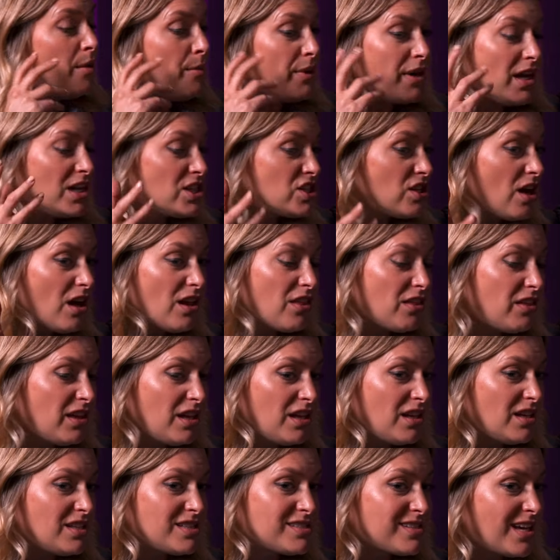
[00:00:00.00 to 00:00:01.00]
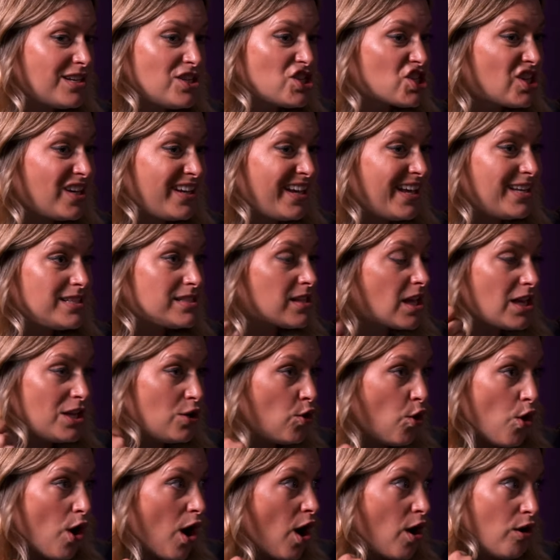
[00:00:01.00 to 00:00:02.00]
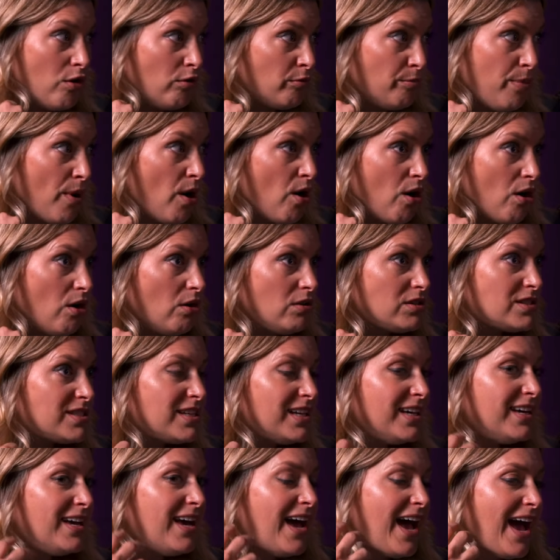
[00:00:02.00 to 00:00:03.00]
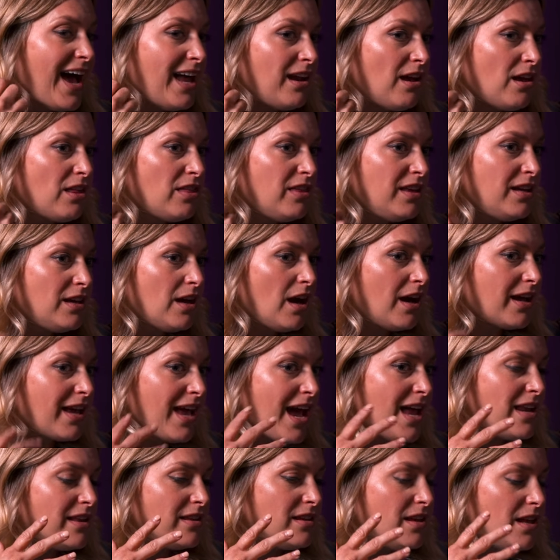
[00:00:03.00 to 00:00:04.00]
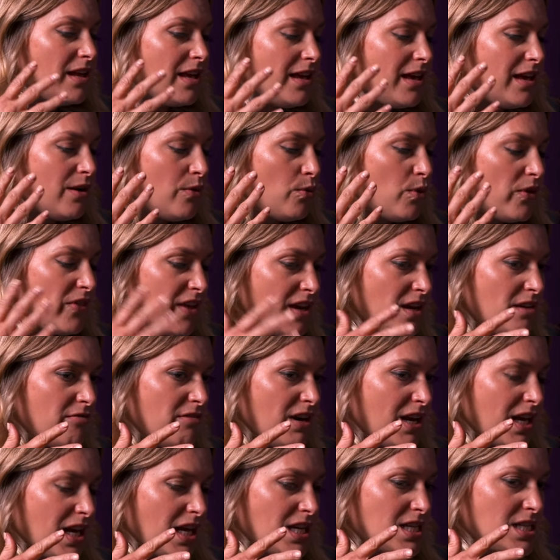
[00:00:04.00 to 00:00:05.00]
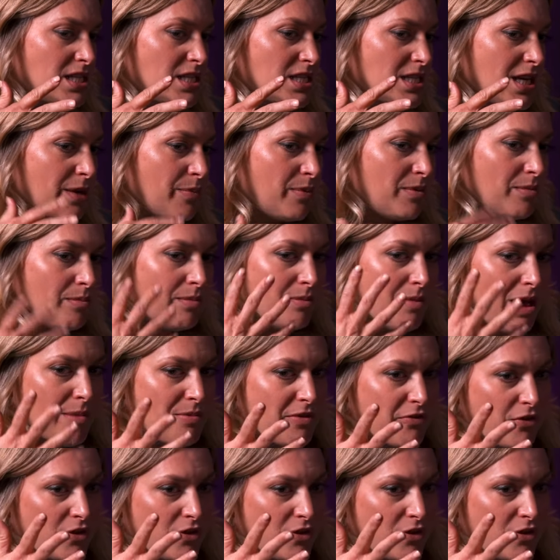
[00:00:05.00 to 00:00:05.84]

But I think essentially it's your own pot, and I think again, within a relationship, and maybe